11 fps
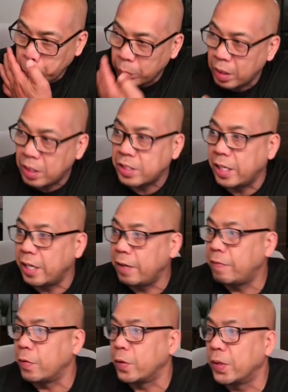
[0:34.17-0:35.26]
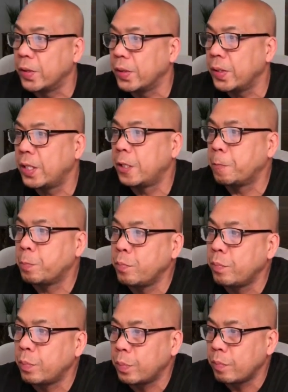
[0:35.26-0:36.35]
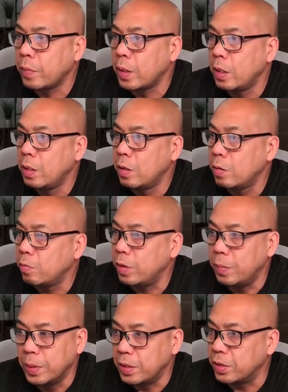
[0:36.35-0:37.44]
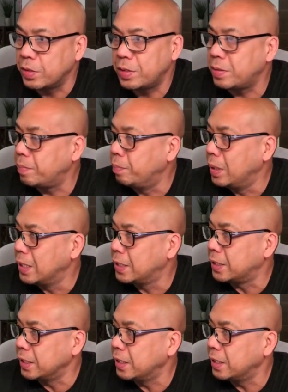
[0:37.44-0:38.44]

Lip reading: Excited for her. We've been just busy.